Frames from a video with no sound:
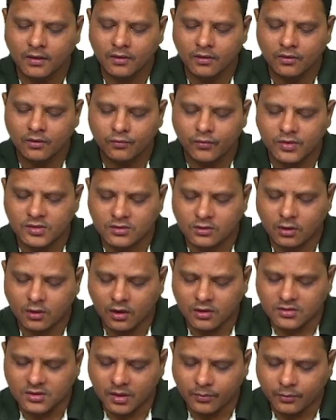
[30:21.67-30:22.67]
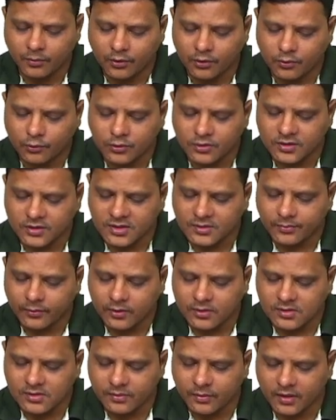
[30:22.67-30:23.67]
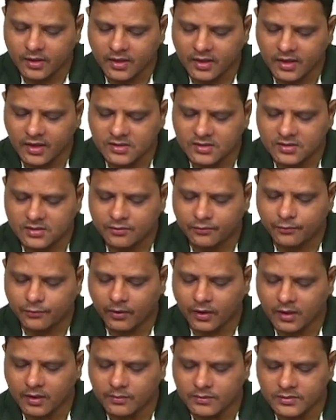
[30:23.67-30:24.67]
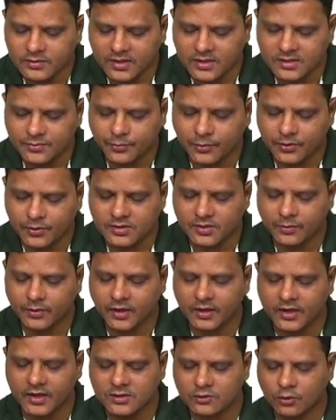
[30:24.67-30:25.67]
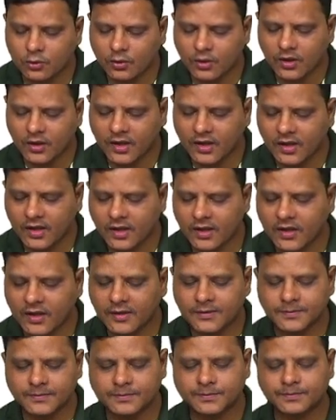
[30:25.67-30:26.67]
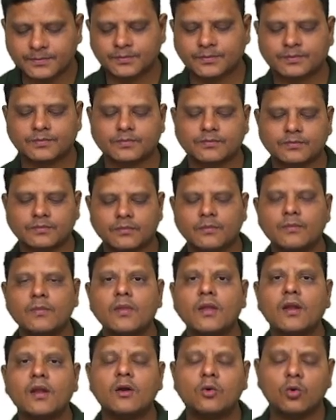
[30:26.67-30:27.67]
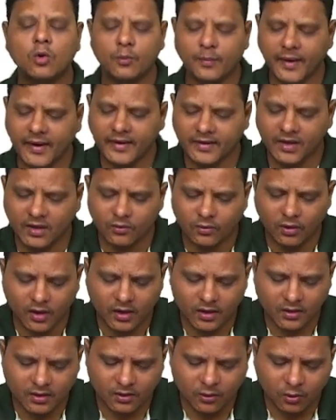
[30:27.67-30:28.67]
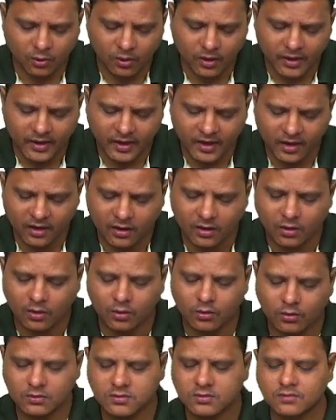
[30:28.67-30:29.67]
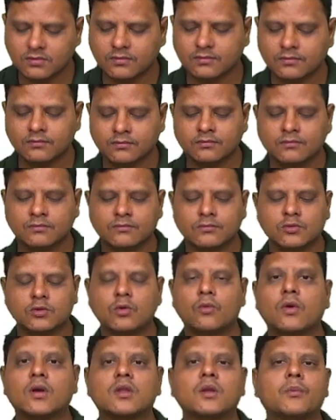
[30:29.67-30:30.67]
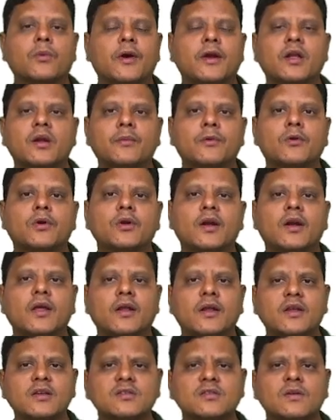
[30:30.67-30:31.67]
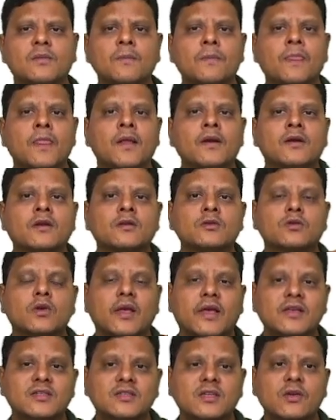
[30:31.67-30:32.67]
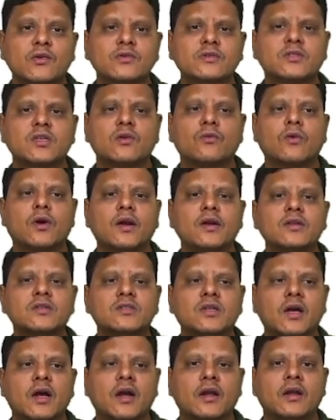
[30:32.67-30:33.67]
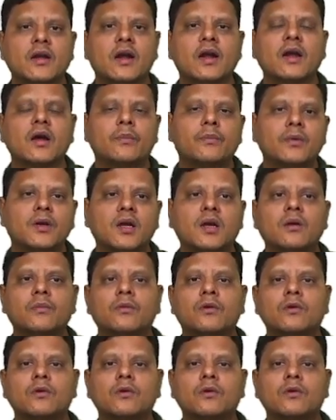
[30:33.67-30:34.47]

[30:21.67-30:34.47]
which talks about whose responsibilities, firm's responsibilities only to maintain what? Quality controls. So what the point to be noted here is, so SQC1 standard applicable